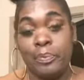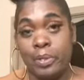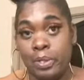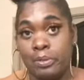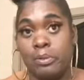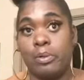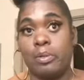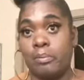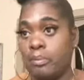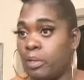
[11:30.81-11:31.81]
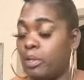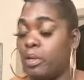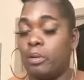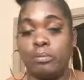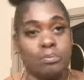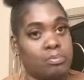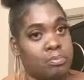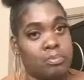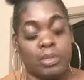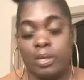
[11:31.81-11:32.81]
That's gonna, you know,
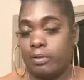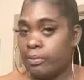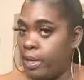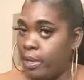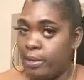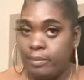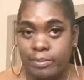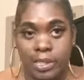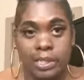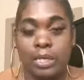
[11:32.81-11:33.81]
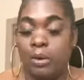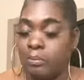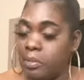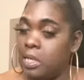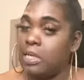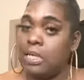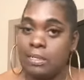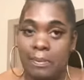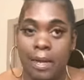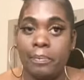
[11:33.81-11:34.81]
that's gonna get his
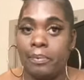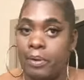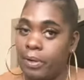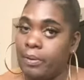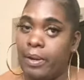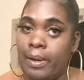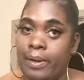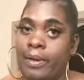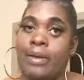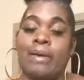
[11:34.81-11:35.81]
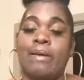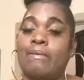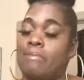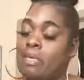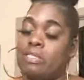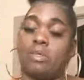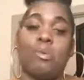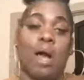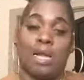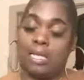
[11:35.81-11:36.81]
paper, okay? That's a
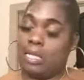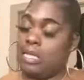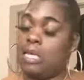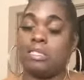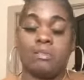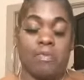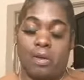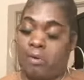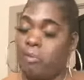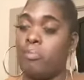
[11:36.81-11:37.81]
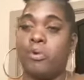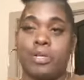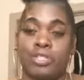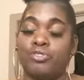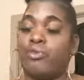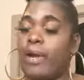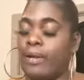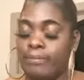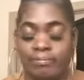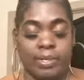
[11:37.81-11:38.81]
quality. That's a very important
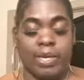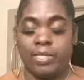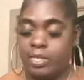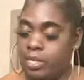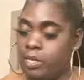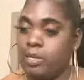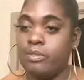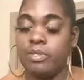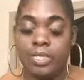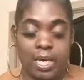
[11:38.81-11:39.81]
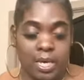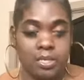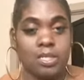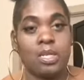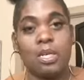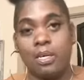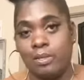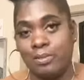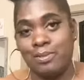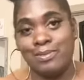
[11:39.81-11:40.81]
trait. Yes, it is. Yes, it
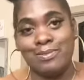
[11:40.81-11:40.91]
is.